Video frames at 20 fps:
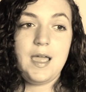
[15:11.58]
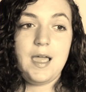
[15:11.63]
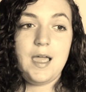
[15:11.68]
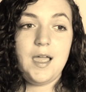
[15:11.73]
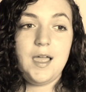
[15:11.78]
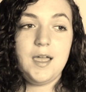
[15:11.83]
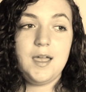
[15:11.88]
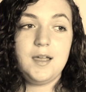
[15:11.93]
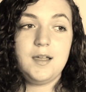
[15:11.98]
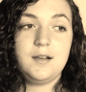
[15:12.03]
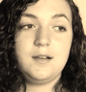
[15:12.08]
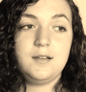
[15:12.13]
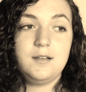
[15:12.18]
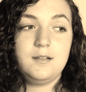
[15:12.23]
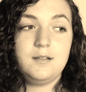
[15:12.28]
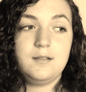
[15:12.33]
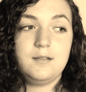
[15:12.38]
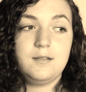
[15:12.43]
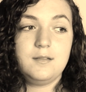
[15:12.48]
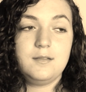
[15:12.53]

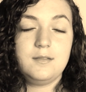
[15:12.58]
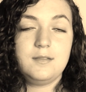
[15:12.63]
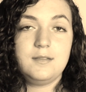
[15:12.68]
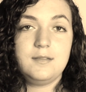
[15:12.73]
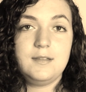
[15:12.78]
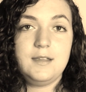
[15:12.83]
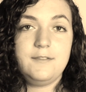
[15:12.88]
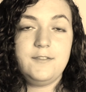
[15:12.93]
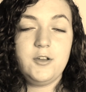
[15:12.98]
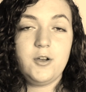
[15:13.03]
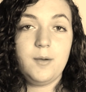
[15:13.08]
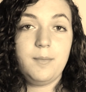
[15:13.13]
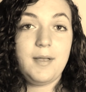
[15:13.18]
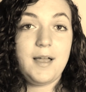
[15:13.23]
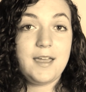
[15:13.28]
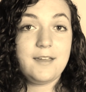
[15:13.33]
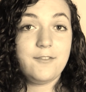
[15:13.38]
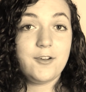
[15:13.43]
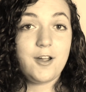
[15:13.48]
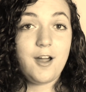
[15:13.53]
and if you're
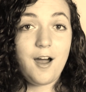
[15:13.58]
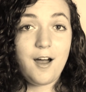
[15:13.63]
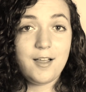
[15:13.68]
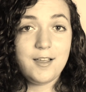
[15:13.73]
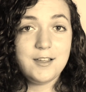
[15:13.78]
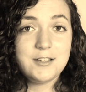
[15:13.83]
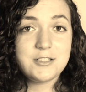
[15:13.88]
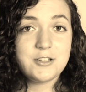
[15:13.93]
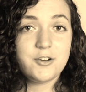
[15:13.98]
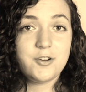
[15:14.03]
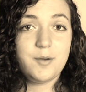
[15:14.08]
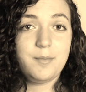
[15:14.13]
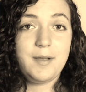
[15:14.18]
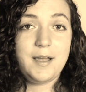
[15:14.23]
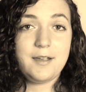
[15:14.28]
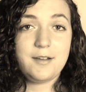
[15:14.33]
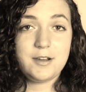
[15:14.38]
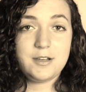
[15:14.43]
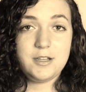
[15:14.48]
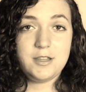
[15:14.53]
applying for college and you're
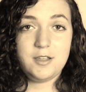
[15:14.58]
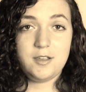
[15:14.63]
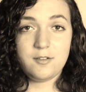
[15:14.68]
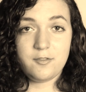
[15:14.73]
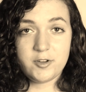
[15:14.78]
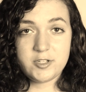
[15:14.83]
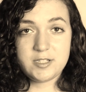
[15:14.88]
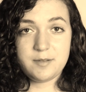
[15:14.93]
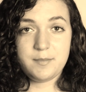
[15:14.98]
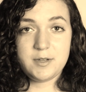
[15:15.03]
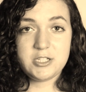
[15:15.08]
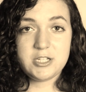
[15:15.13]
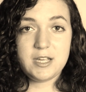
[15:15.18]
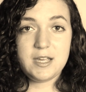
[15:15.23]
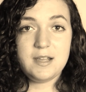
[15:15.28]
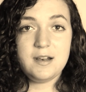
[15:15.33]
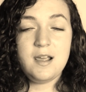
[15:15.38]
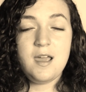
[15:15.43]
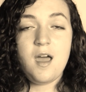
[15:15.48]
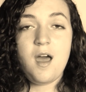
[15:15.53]
applying to the University of
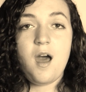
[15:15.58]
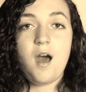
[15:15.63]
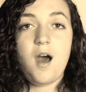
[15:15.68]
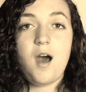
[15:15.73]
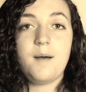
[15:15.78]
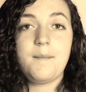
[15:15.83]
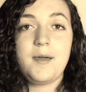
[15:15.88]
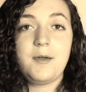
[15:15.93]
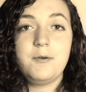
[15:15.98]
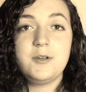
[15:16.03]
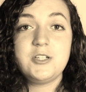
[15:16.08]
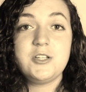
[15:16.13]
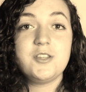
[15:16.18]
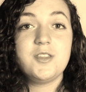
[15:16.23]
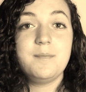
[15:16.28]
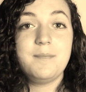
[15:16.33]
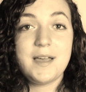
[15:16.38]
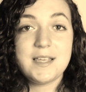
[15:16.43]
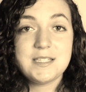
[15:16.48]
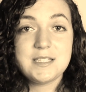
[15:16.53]
Michigan, I wish you
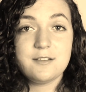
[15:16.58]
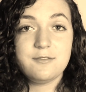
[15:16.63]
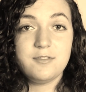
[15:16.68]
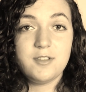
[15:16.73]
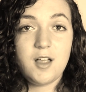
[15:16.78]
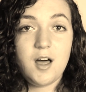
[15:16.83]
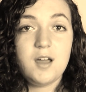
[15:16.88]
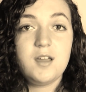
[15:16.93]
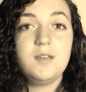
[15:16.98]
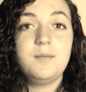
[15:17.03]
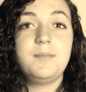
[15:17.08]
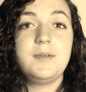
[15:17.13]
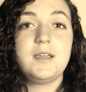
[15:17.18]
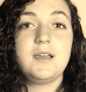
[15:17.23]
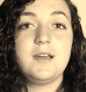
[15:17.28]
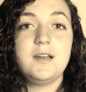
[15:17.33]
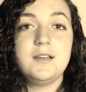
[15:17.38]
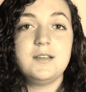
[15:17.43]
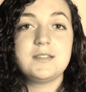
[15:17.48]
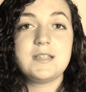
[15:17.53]
the best of luck,
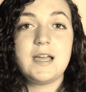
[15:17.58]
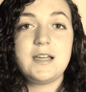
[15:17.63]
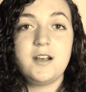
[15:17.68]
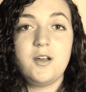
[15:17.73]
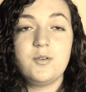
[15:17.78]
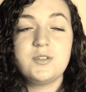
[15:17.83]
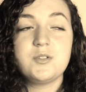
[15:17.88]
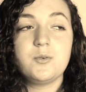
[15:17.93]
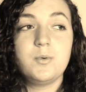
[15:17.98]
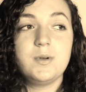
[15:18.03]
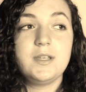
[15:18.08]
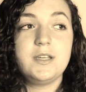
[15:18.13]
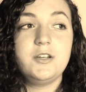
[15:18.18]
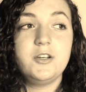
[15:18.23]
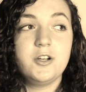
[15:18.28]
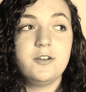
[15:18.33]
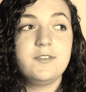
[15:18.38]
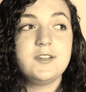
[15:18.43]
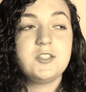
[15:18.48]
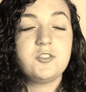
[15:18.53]
because I know it's a really
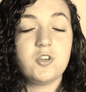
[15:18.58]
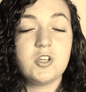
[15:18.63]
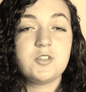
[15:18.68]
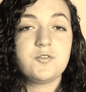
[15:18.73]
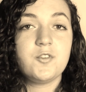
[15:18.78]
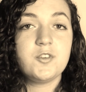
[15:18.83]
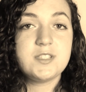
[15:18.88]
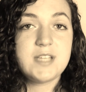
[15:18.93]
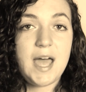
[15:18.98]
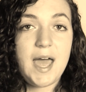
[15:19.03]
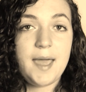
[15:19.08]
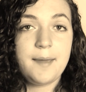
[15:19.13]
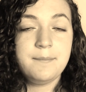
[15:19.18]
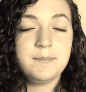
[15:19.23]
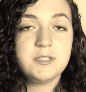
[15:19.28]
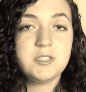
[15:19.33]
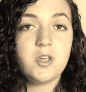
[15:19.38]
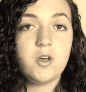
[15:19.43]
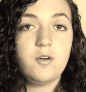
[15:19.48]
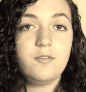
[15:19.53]
nervous, stressful
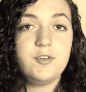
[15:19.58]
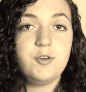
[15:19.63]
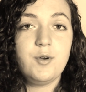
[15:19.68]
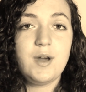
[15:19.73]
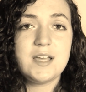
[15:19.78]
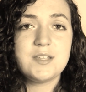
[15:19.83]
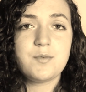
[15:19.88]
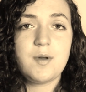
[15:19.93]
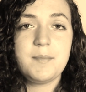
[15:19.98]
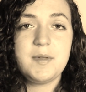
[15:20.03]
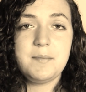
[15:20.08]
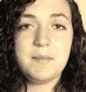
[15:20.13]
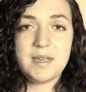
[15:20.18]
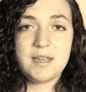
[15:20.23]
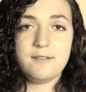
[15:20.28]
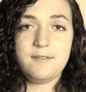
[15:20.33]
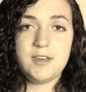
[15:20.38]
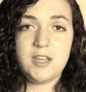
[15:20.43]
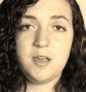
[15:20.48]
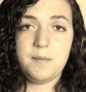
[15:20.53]
time. So if you guys want me to make
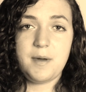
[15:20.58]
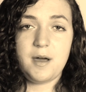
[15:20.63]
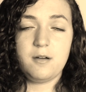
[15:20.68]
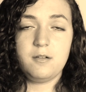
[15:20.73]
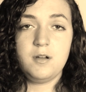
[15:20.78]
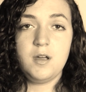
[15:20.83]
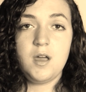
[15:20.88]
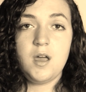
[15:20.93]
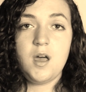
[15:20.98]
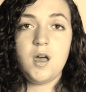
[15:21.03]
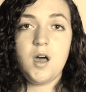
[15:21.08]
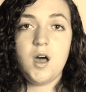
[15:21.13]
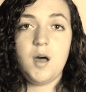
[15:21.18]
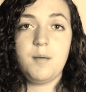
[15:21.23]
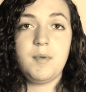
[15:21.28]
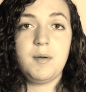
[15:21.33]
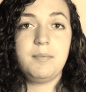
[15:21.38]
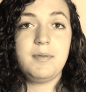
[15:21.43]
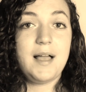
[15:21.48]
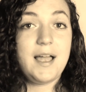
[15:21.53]
a video about
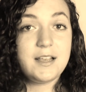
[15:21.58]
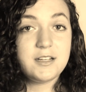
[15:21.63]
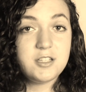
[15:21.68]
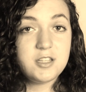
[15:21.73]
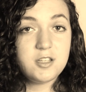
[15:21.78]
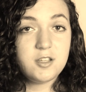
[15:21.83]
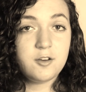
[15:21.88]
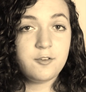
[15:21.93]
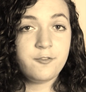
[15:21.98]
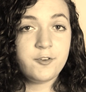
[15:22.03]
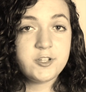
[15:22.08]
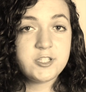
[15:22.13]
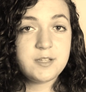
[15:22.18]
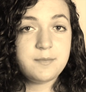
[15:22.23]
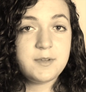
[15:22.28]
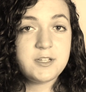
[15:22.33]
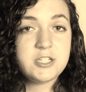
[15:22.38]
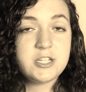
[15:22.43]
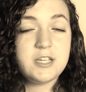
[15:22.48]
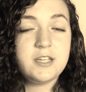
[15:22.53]
applying to the University
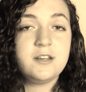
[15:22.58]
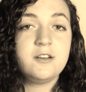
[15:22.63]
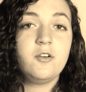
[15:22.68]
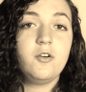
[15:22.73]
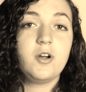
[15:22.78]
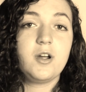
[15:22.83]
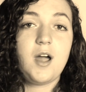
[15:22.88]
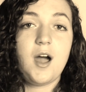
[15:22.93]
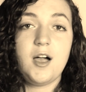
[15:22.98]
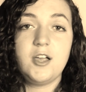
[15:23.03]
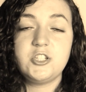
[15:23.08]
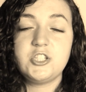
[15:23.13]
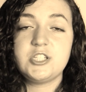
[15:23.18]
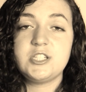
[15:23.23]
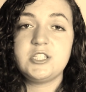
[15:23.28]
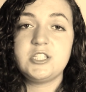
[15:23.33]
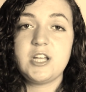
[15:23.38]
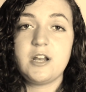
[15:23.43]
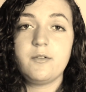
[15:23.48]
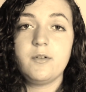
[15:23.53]
of Michigan or colleges
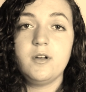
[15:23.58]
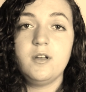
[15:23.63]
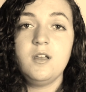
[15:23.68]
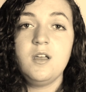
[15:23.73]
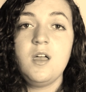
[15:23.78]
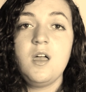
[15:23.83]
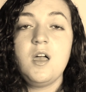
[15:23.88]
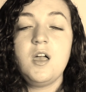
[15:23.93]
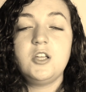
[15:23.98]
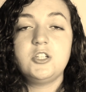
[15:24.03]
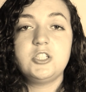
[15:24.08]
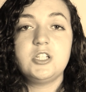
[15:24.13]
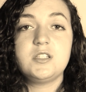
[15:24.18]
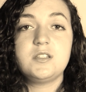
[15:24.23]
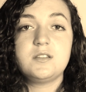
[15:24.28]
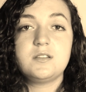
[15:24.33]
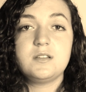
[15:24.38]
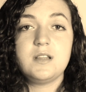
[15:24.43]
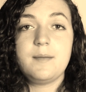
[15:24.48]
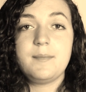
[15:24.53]
in general,
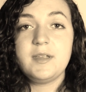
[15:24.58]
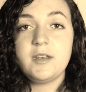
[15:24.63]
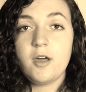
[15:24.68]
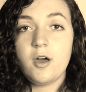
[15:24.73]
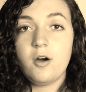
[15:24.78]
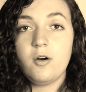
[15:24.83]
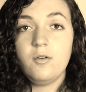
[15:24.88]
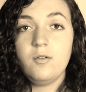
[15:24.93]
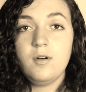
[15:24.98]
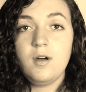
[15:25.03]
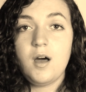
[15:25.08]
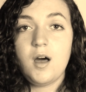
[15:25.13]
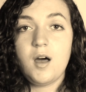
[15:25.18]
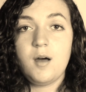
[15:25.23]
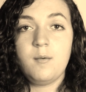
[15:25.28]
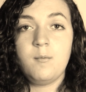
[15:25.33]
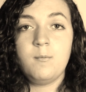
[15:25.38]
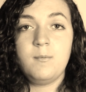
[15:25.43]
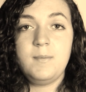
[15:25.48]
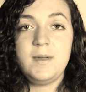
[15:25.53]
just let me know.
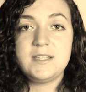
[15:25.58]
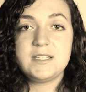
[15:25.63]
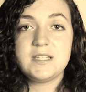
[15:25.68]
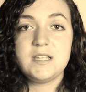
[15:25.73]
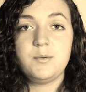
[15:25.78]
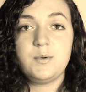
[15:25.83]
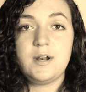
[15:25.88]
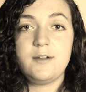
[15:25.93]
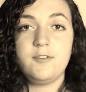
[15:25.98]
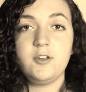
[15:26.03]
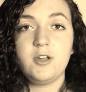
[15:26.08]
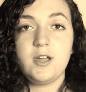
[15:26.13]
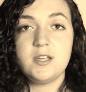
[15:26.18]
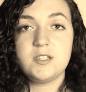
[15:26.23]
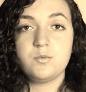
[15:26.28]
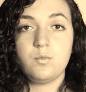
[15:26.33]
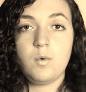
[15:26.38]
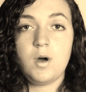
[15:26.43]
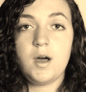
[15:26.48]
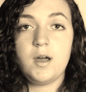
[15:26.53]
Basically whatever you
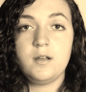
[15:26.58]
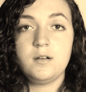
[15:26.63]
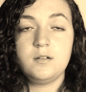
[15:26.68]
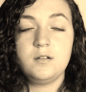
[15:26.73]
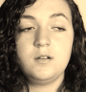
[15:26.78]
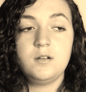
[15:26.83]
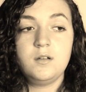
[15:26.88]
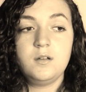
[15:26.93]
guys want